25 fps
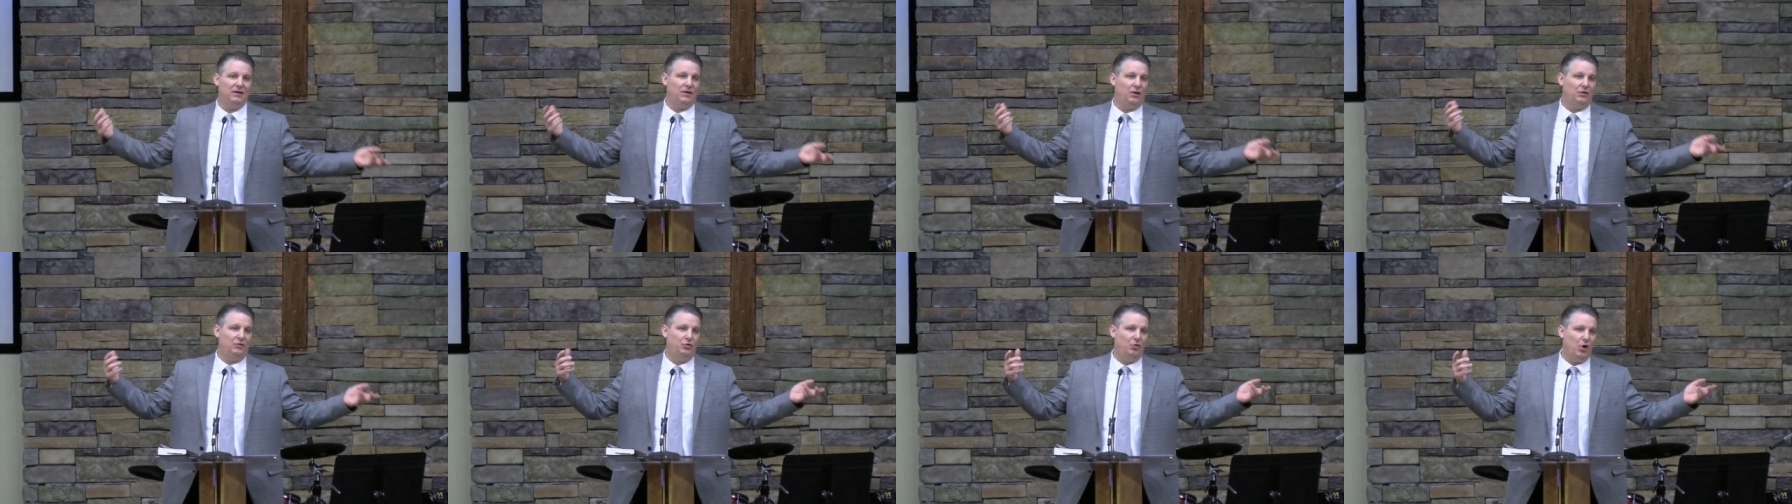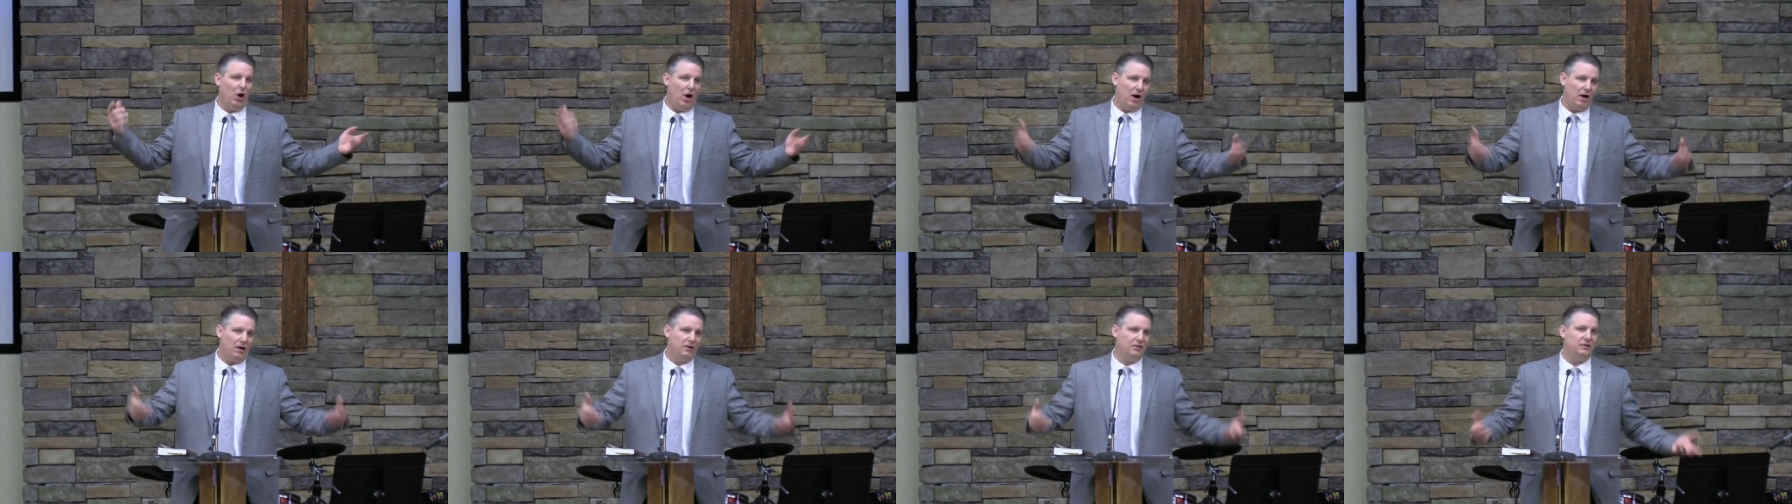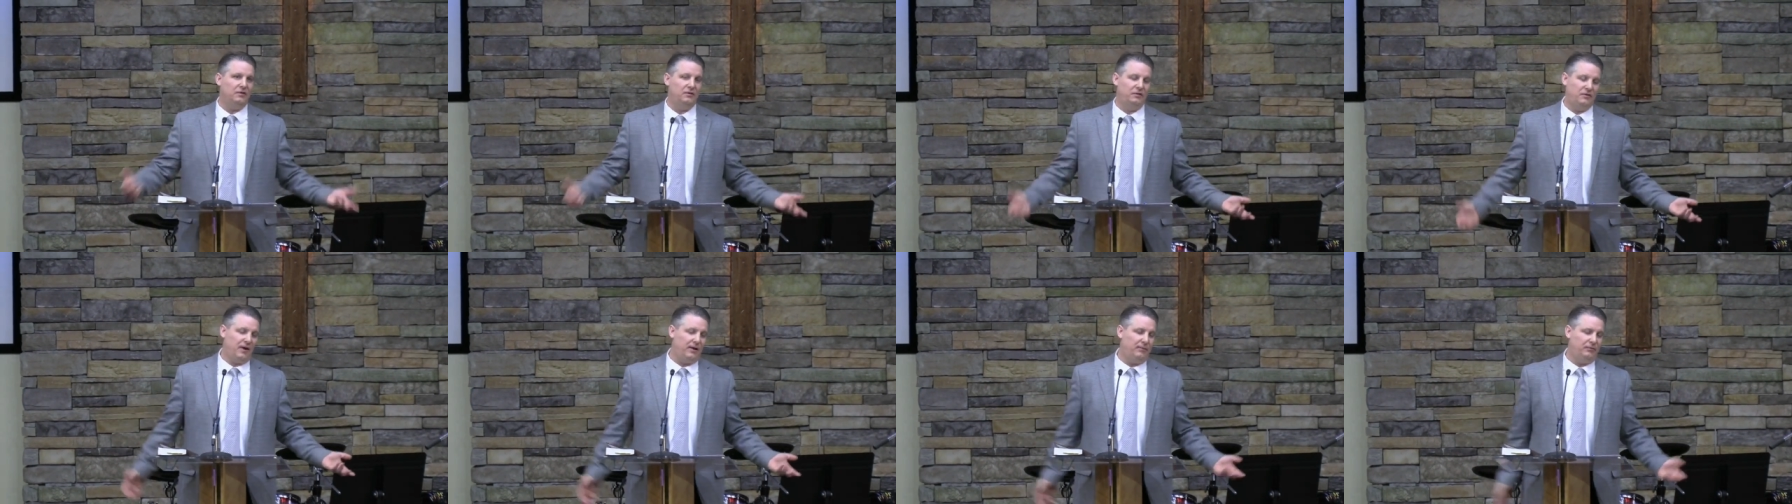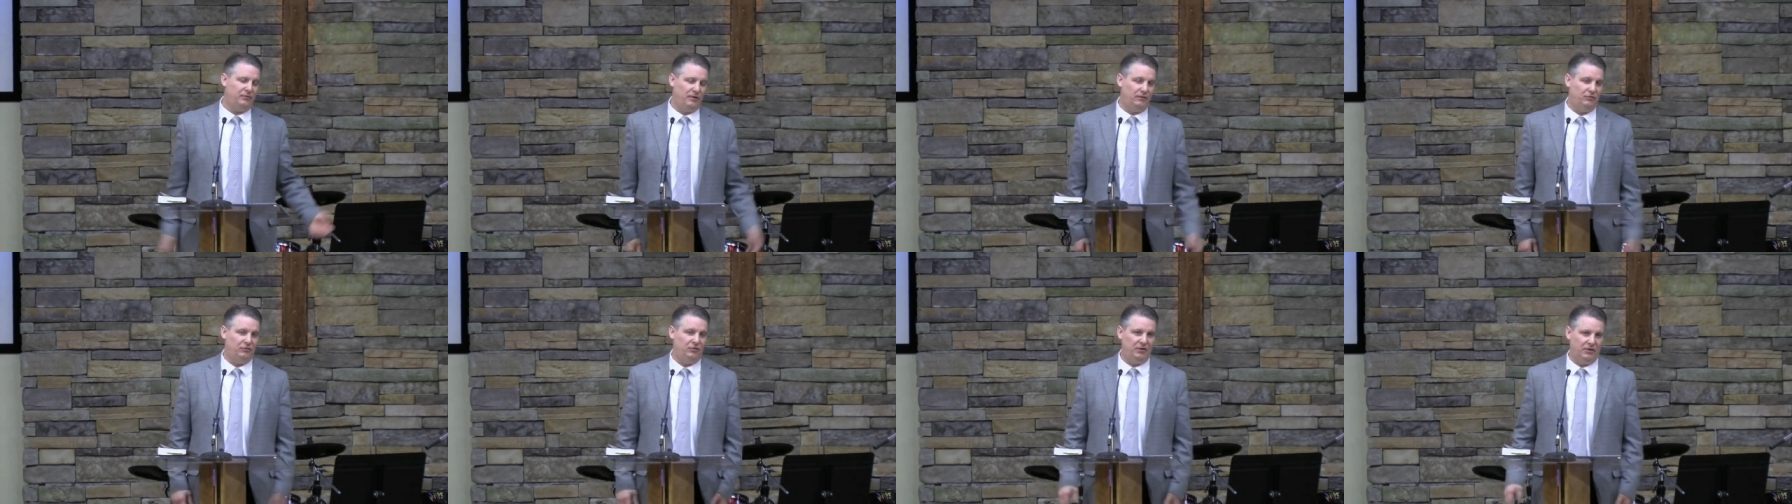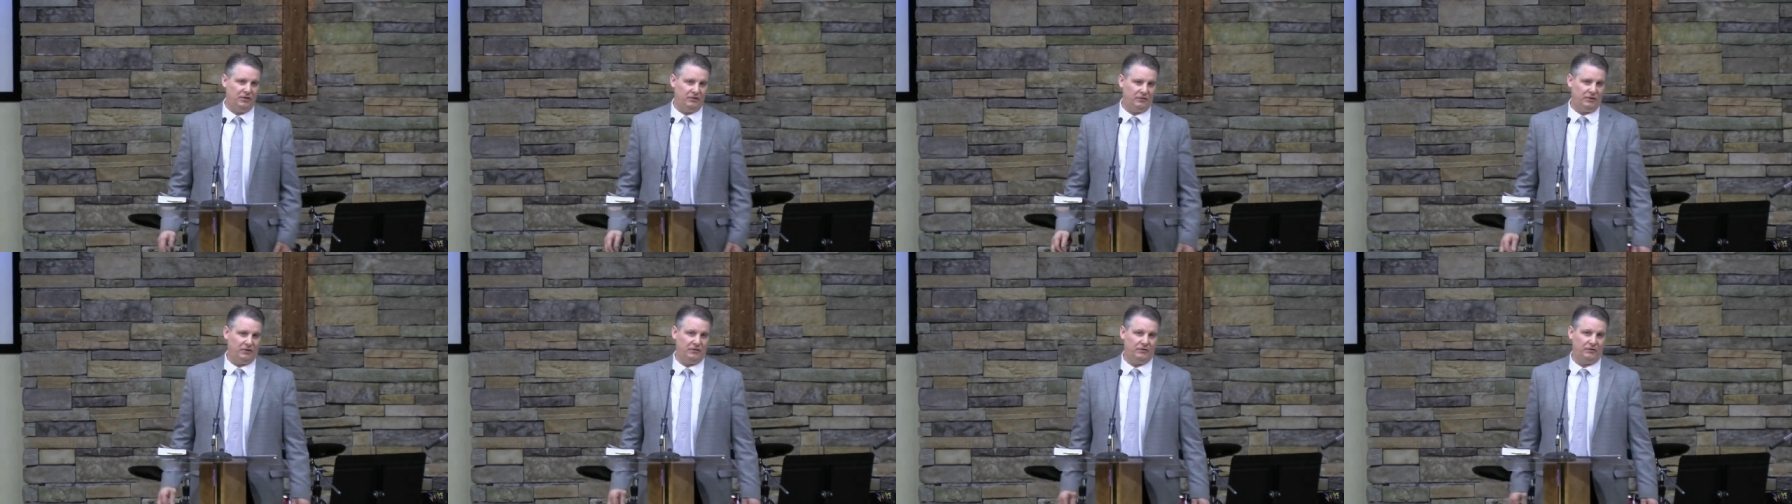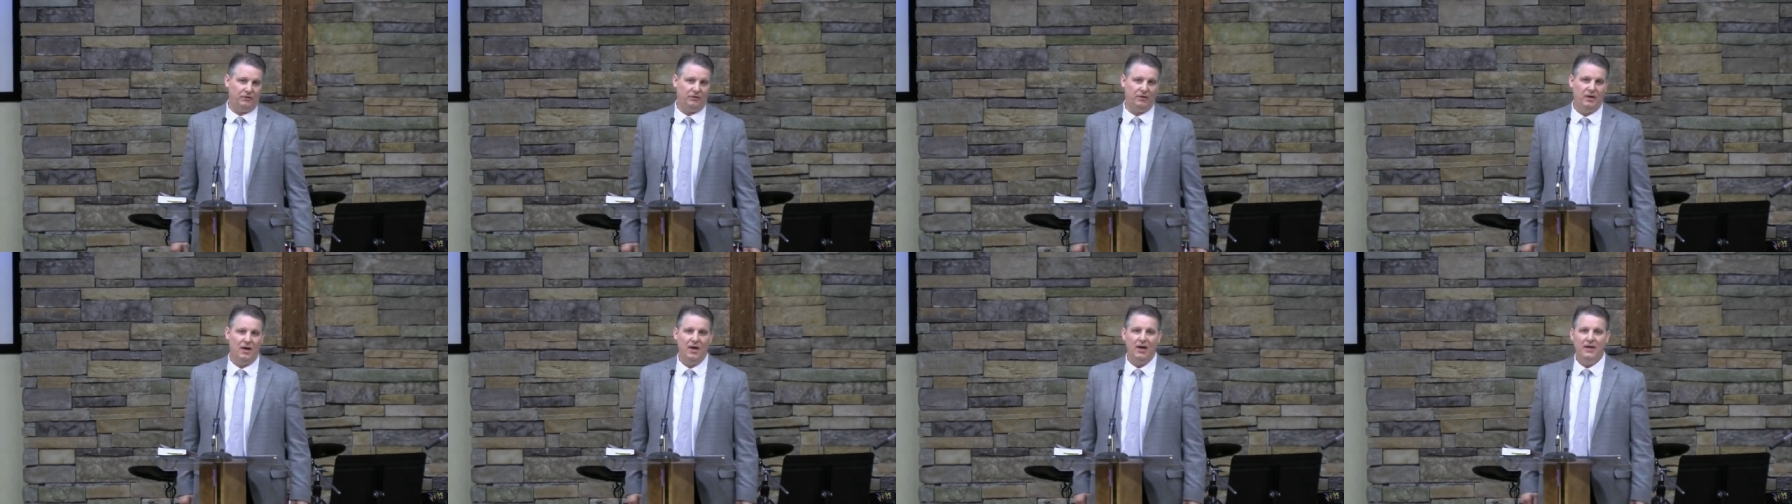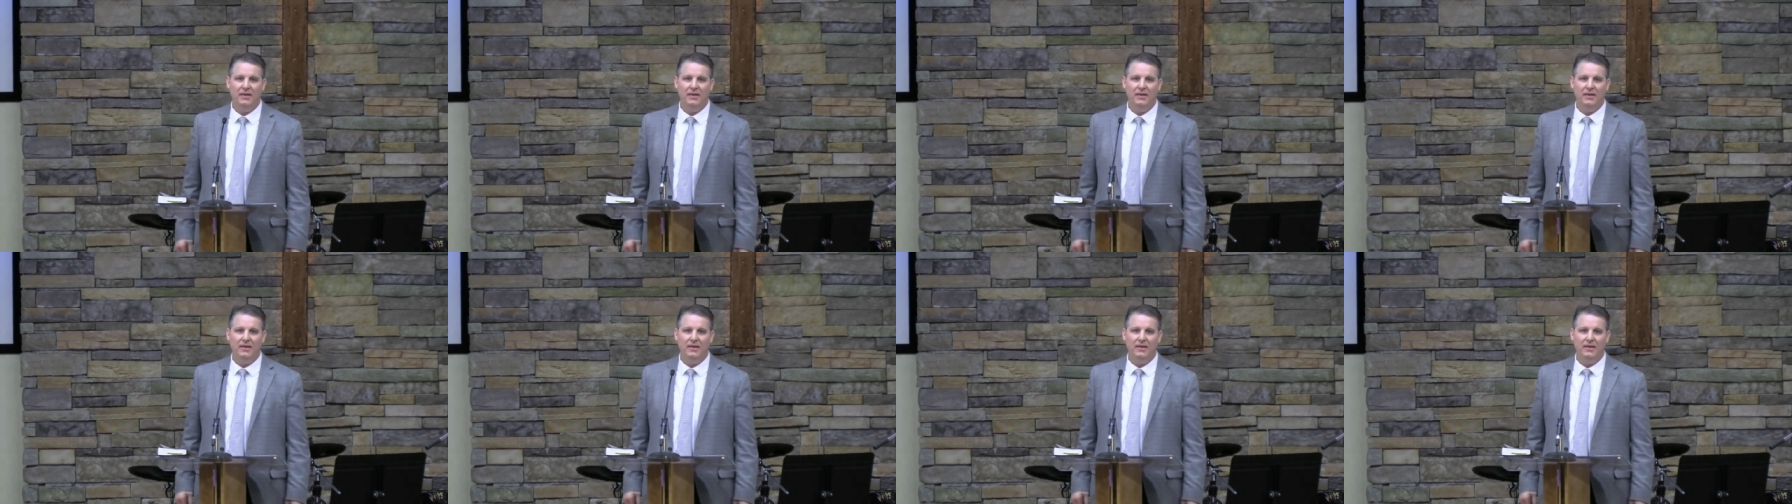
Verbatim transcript: to dog the steps of Jesus.